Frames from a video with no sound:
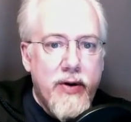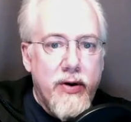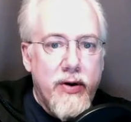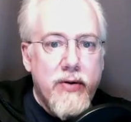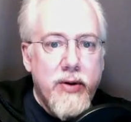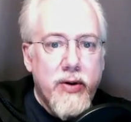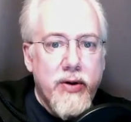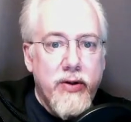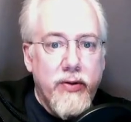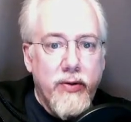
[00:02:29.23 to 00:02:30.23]
herd
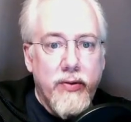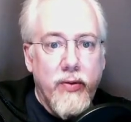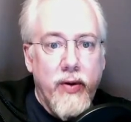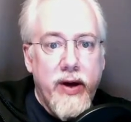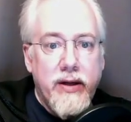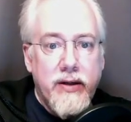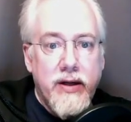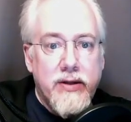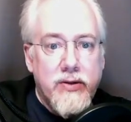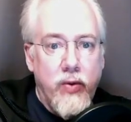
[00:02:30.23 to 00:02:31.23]
immunity through the way
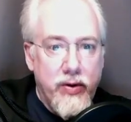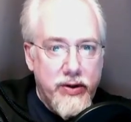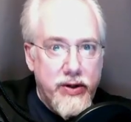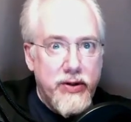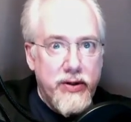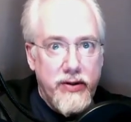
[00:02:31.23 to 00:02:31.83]
it's worked